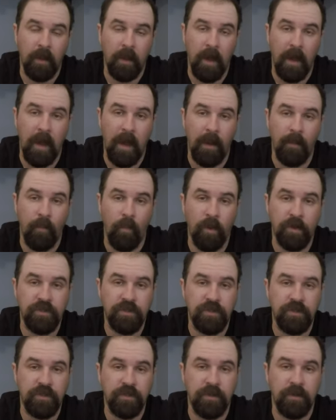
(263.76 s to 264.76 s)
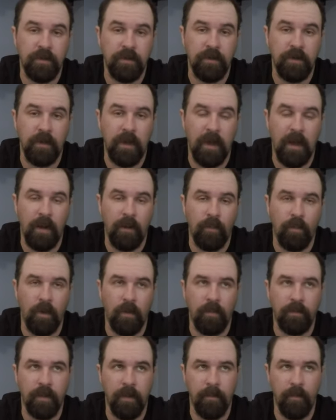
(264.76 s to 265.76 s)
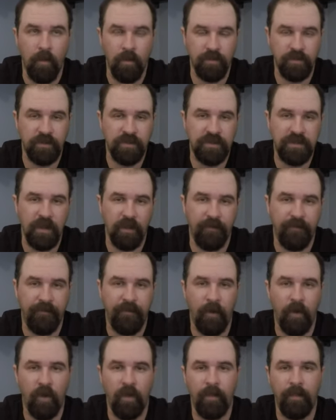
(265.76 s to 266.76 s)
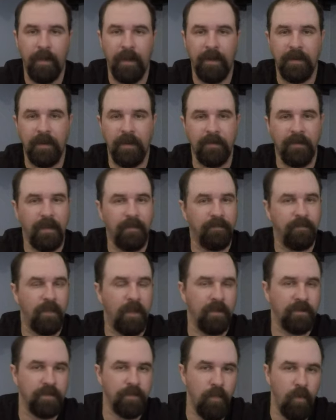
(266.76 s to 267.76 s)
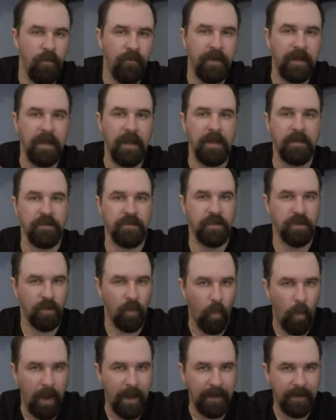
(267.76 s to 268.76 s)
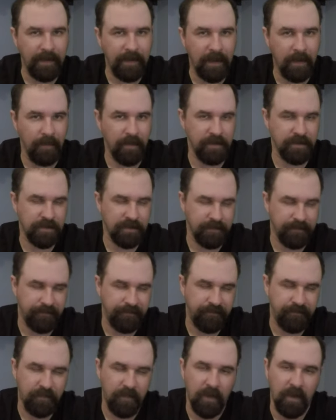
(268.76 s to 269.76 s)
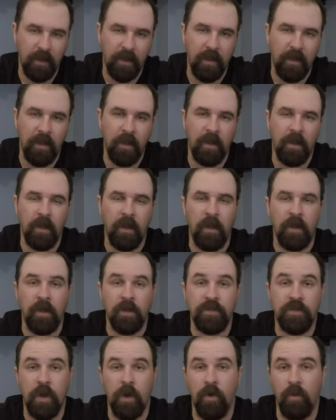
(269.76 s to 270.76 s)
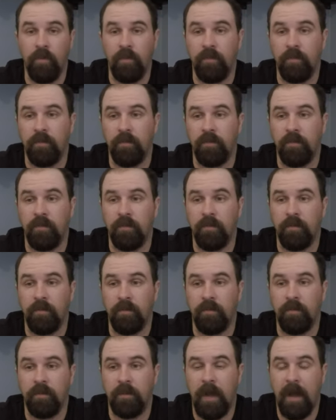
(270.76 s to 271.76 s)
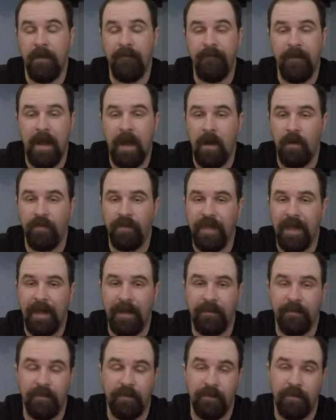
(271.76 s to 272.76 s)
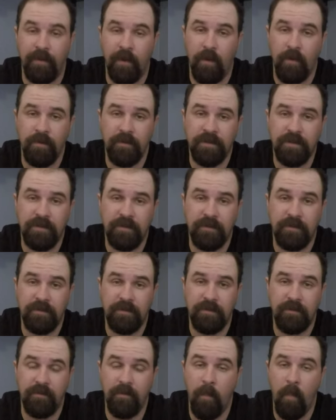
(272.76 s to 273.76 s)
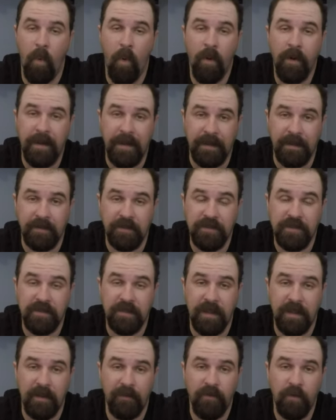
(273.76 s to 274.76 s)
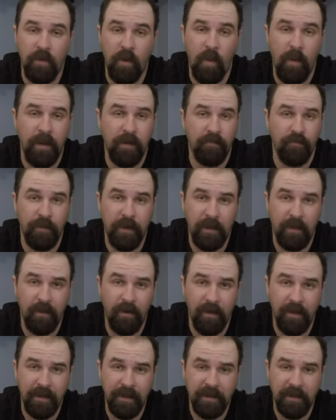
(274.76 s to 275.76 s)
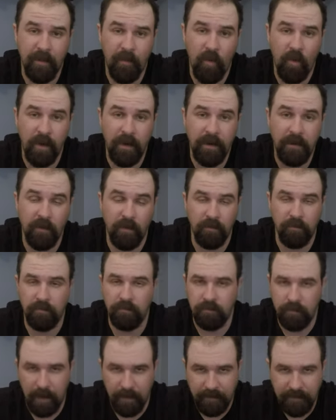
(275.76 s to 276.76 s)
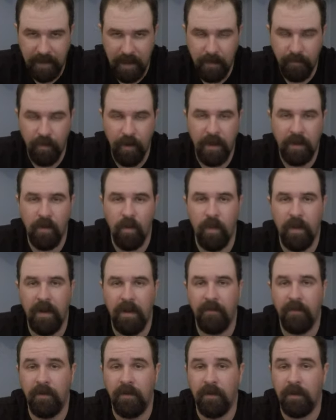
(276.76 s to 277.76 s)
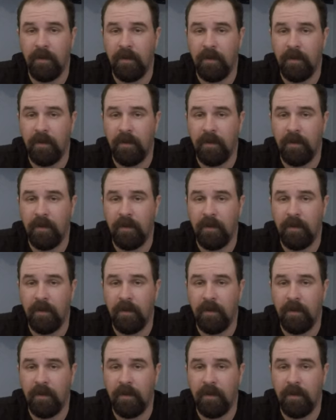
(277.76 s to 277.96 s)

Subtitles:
moon, the moon's still full, but it's moving into the waning gibbous. So I found that those mornings, like if you go in real early in the morning or at daybreak or whatever,